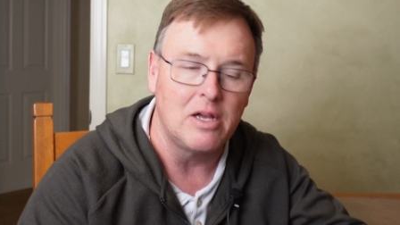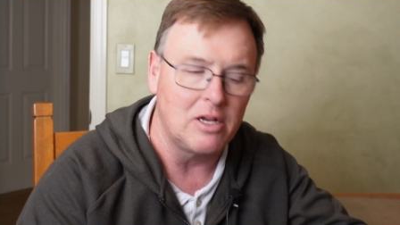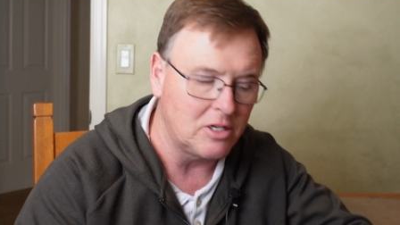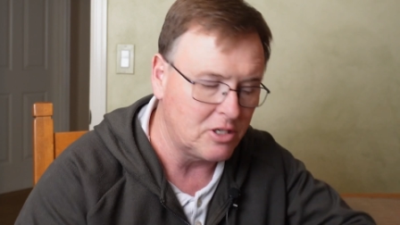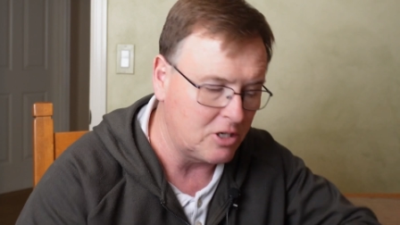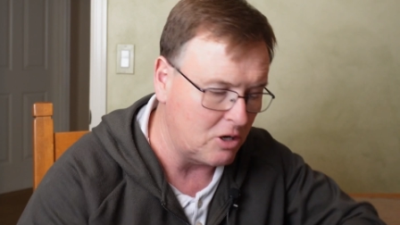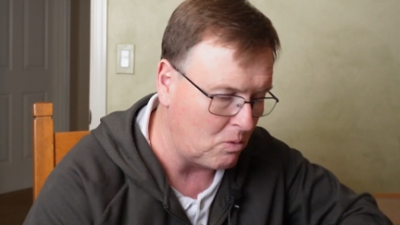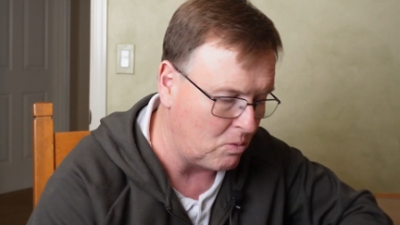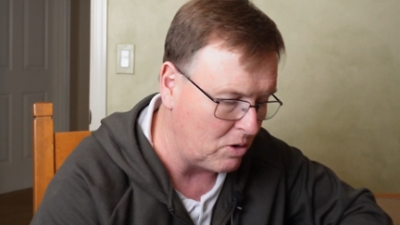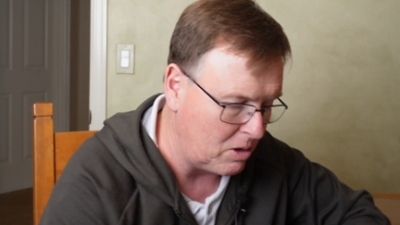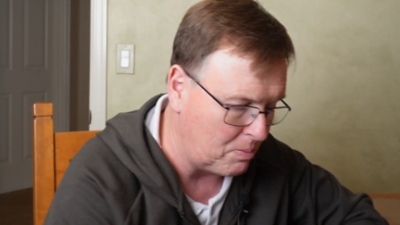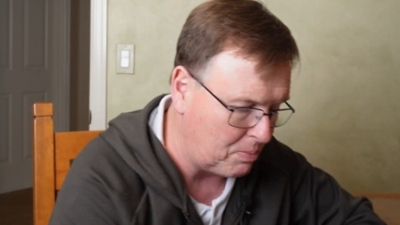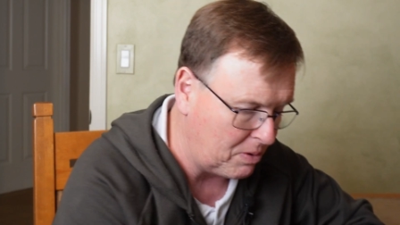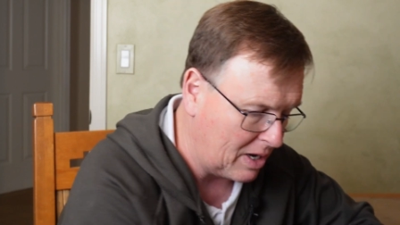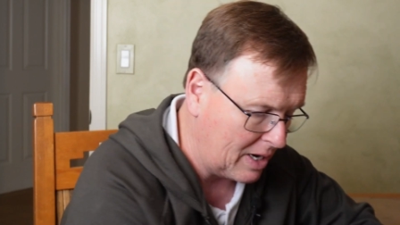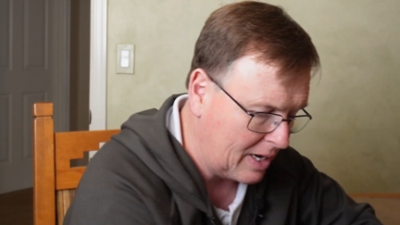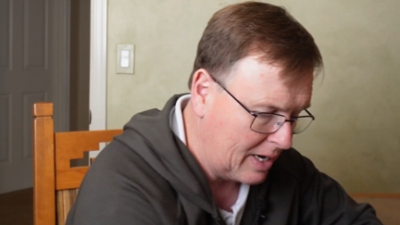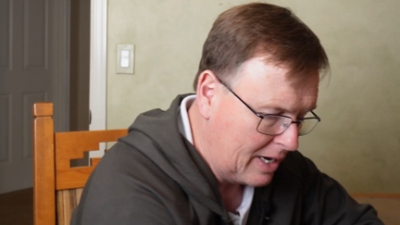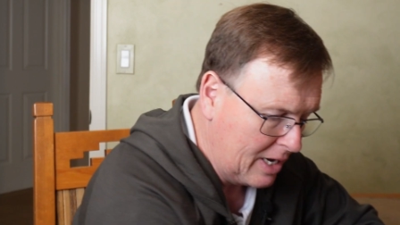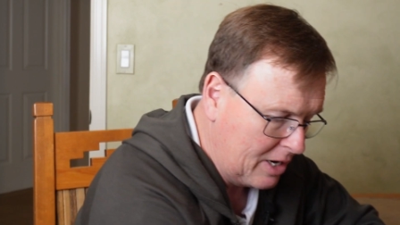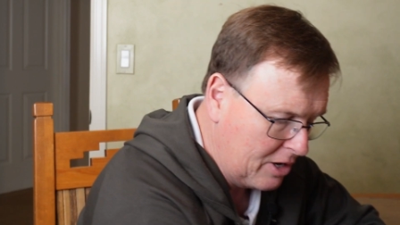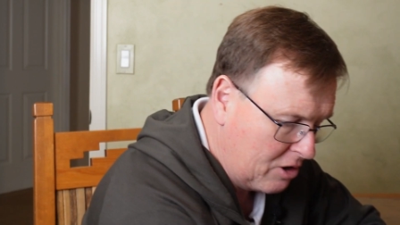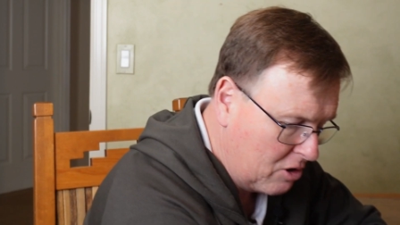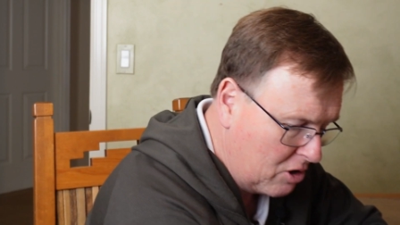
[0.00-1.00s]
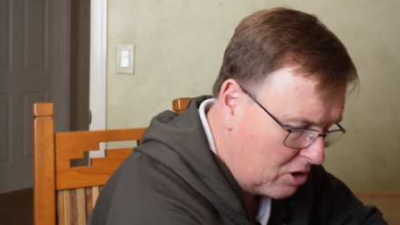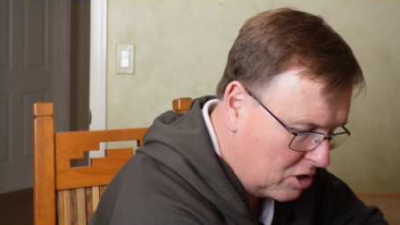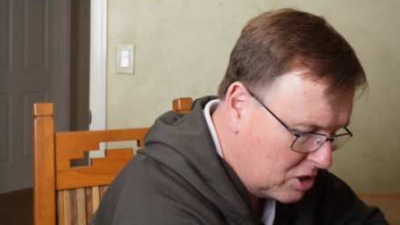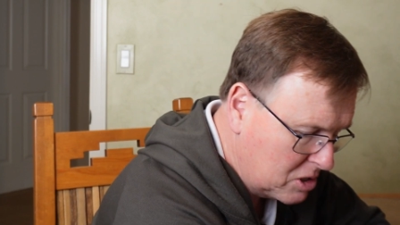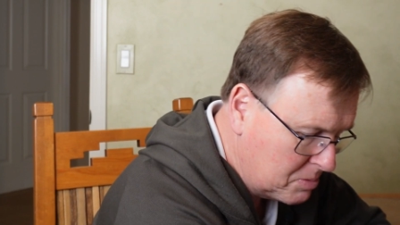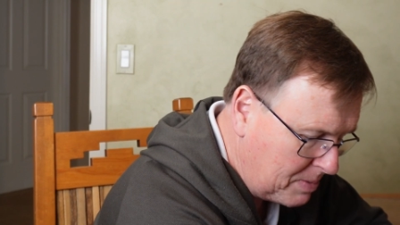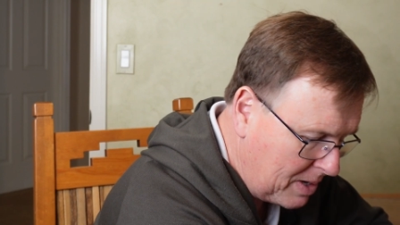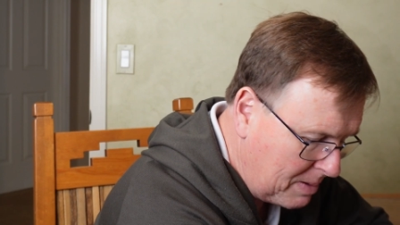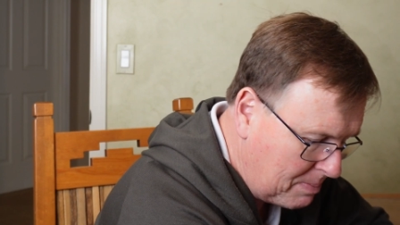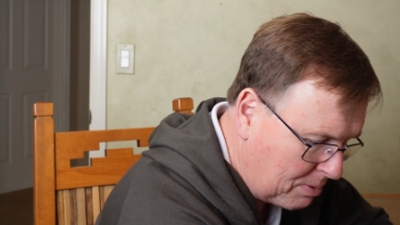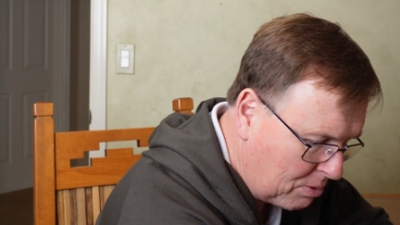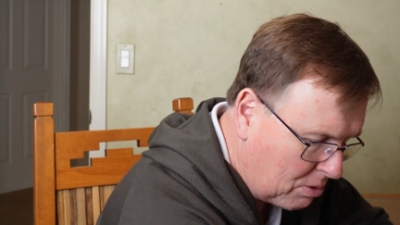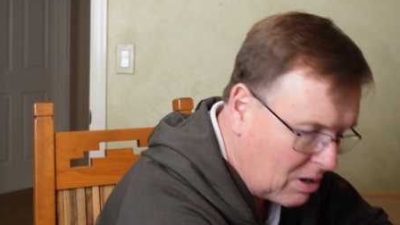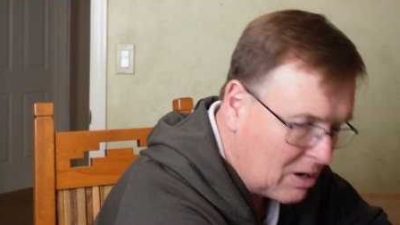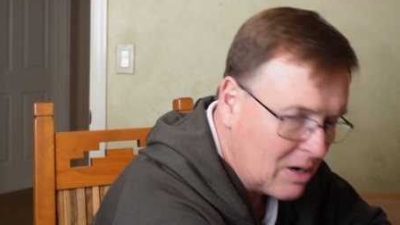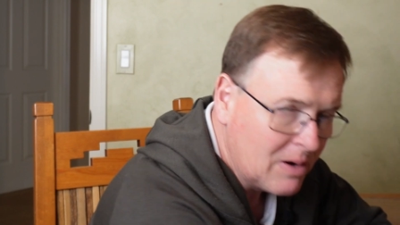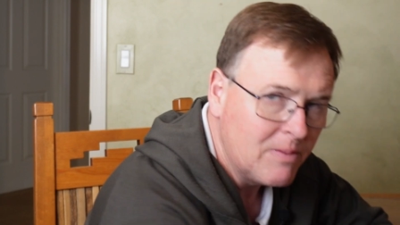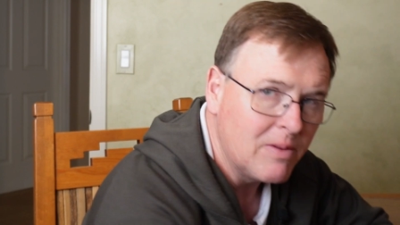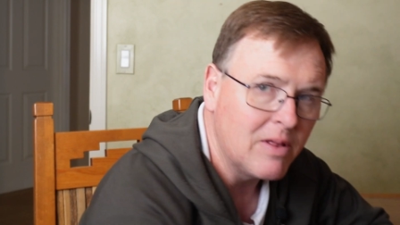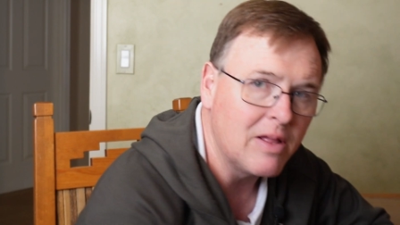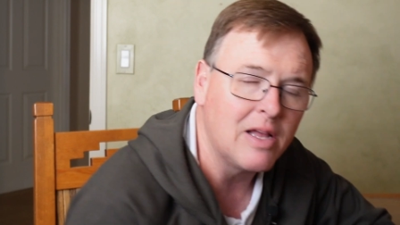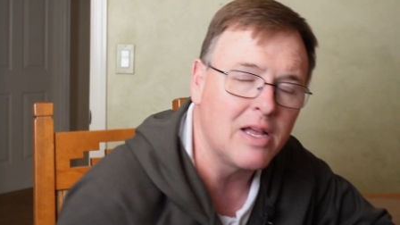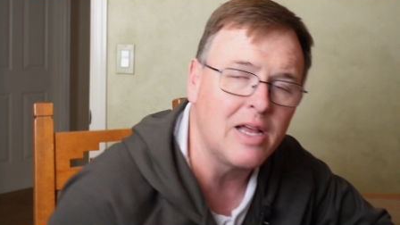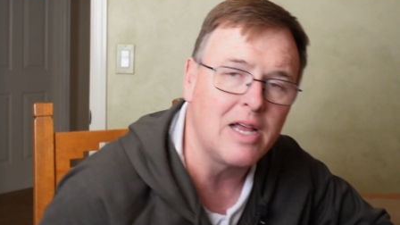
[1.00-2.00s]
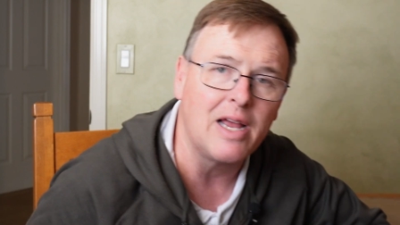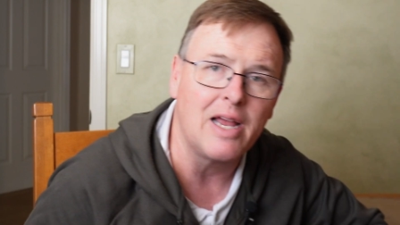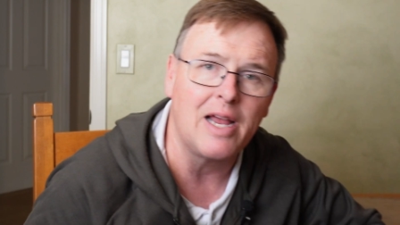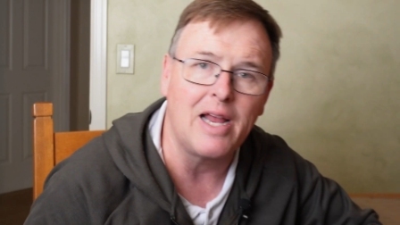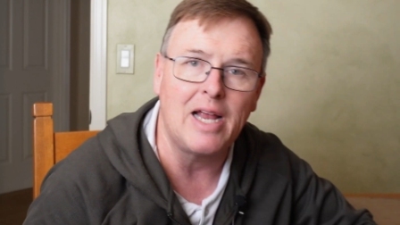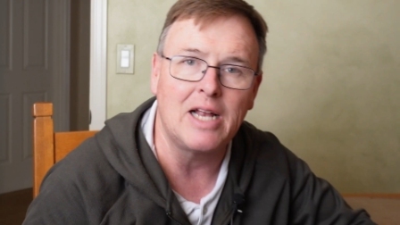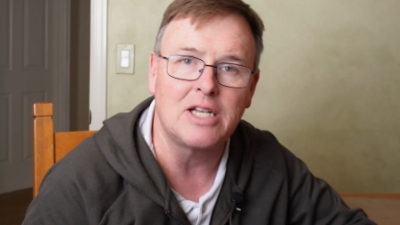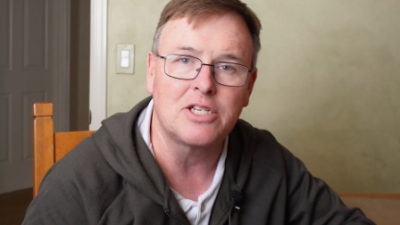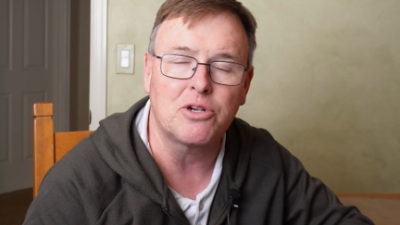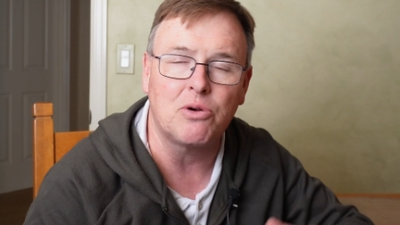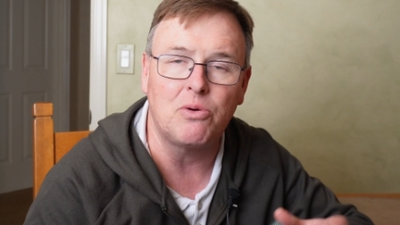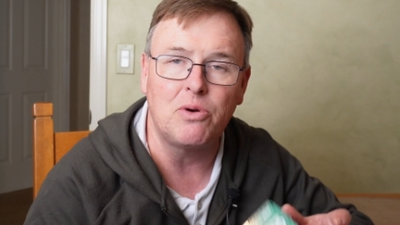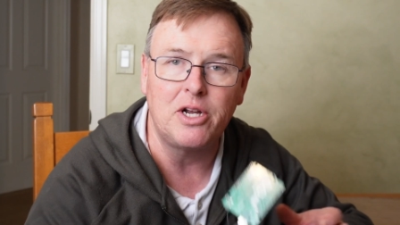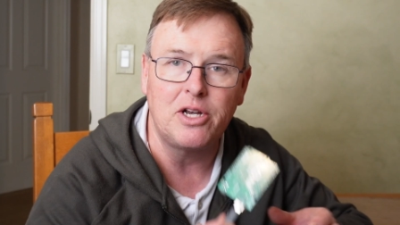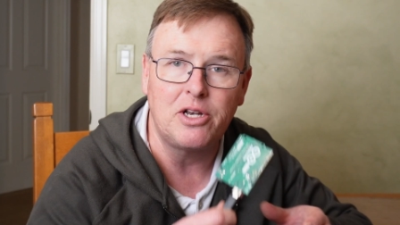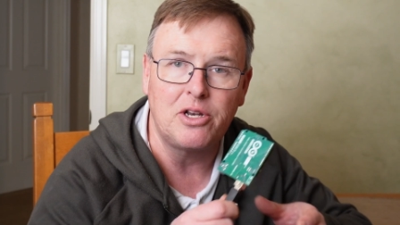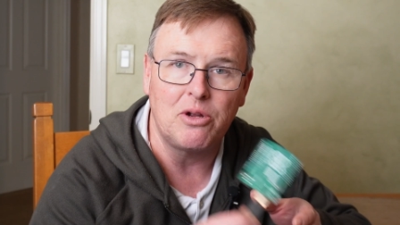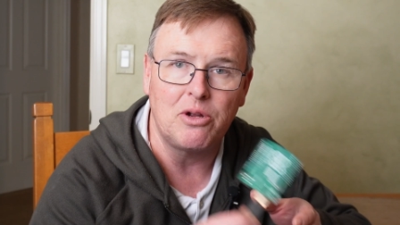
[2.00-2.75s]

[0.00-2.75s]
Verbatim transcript: So when you plug it into your U S B port, it's going